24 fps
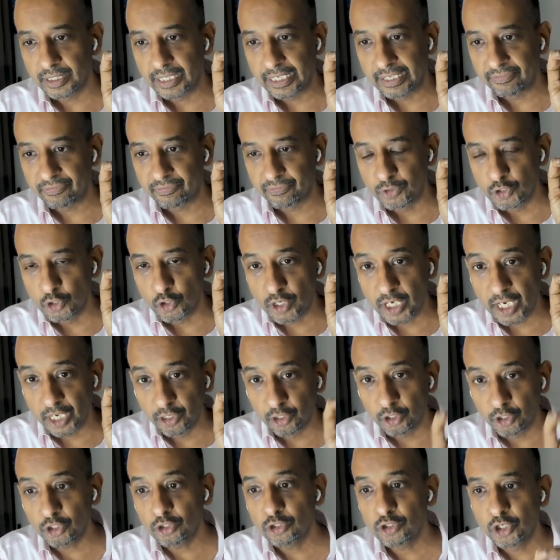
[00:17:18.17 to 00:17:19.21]
if you
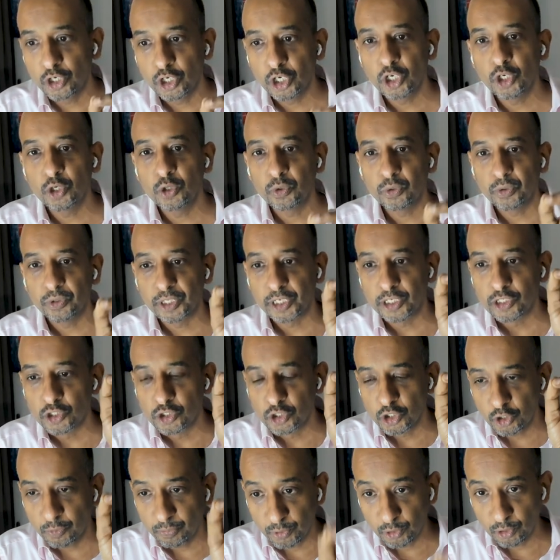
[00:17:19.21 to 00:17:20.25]
cannot go, there is
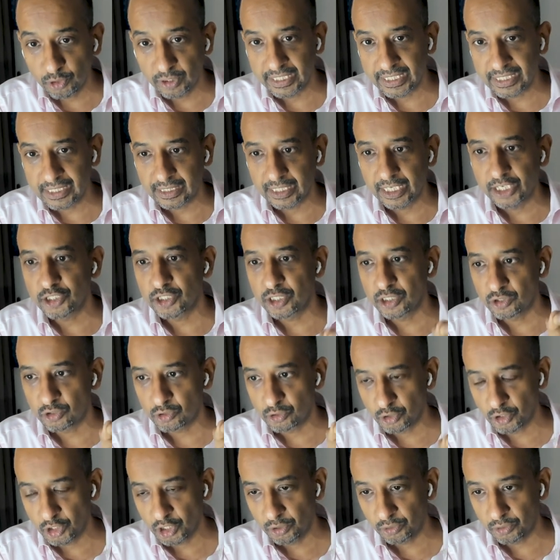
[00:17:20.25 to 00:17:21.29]
no polling stations
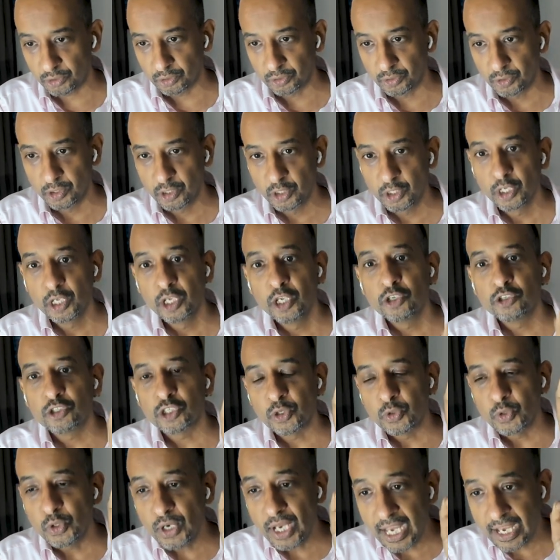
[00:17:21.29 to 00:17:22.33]
to go to. So
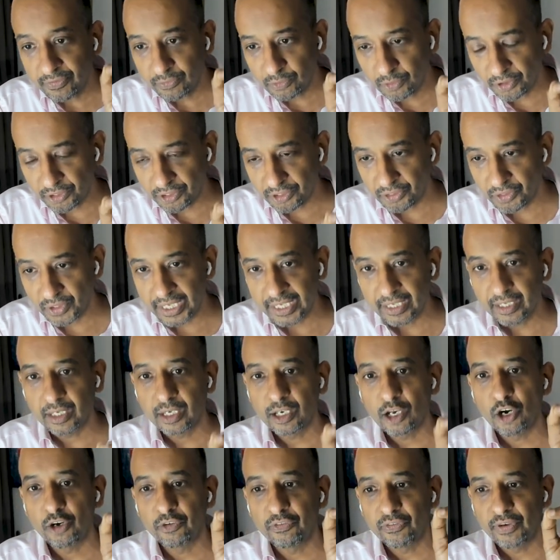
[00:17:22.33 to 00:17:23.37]
you have to
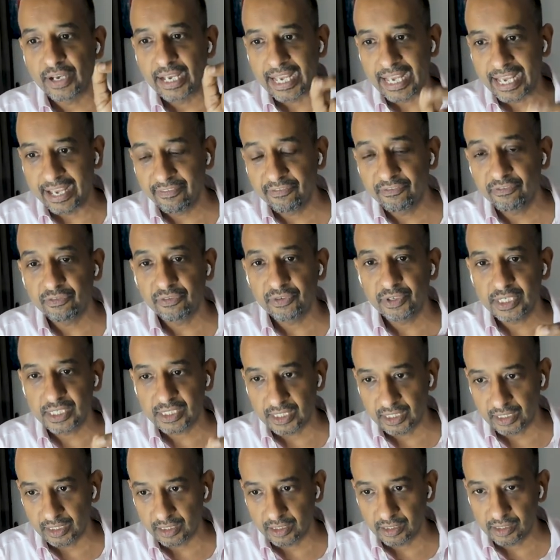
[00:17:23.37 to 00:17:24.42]
think of every
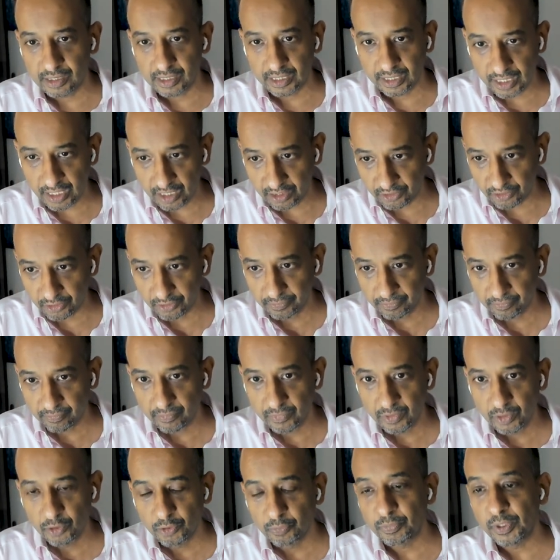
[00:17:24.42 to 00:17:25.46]
single scenario.
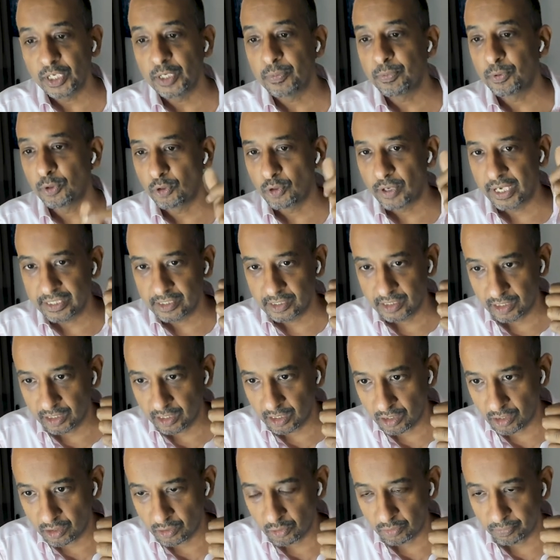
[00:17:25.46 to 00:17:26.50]
People
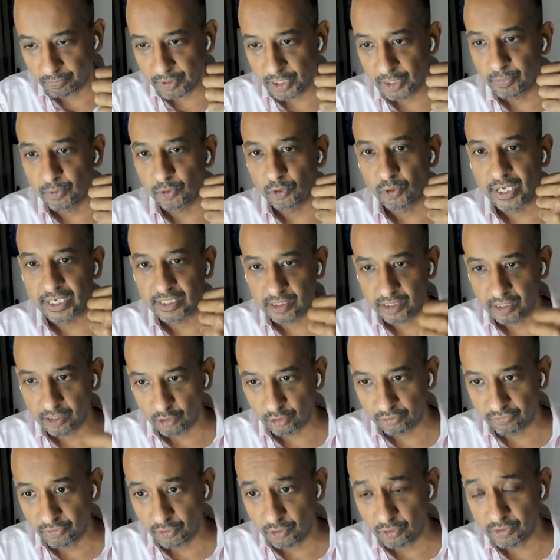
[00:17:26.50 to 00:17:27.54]
hasn't
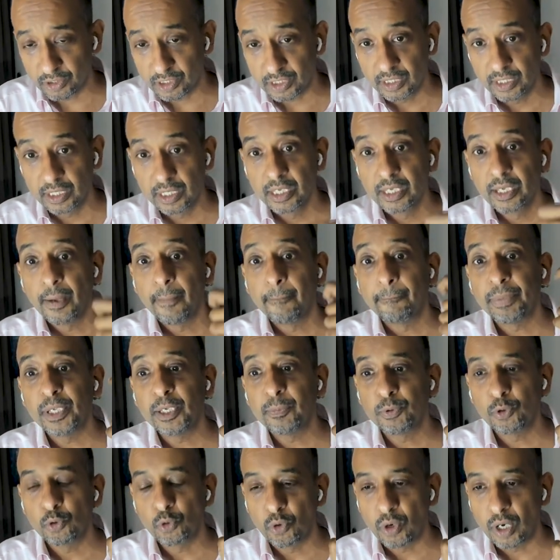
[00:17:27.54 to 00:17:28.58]
got phones.
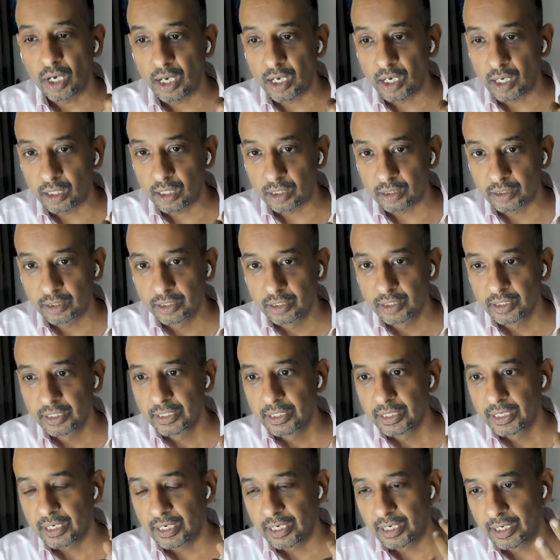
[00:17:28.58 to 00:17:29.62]
People who are,
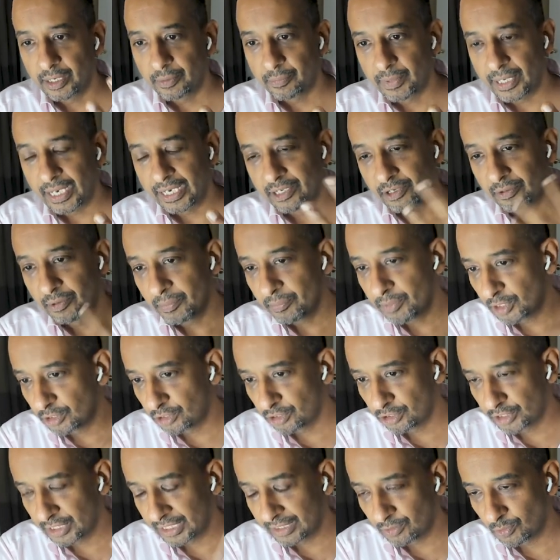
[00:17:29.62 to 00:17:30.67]
I remember
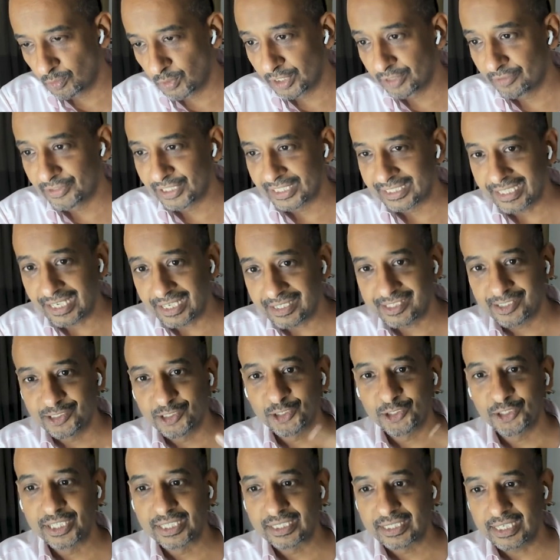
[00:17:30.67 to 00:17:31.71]
during one of the tests,
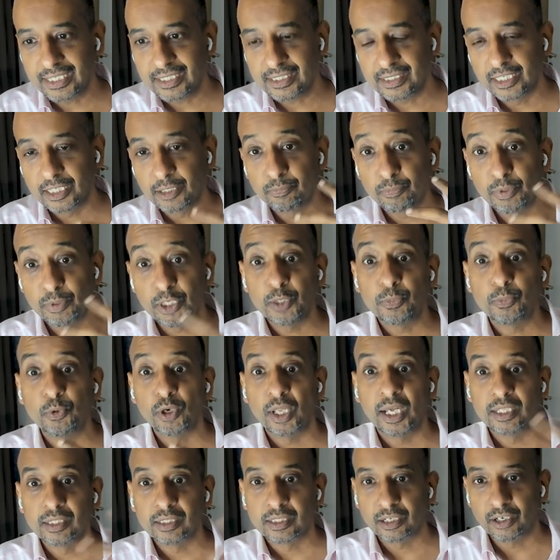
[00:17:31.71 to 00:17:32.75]
during testing, people
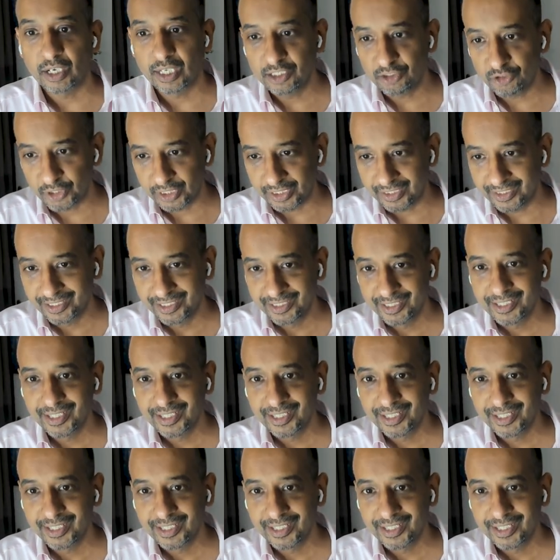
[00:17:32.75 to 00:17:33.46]
under 100,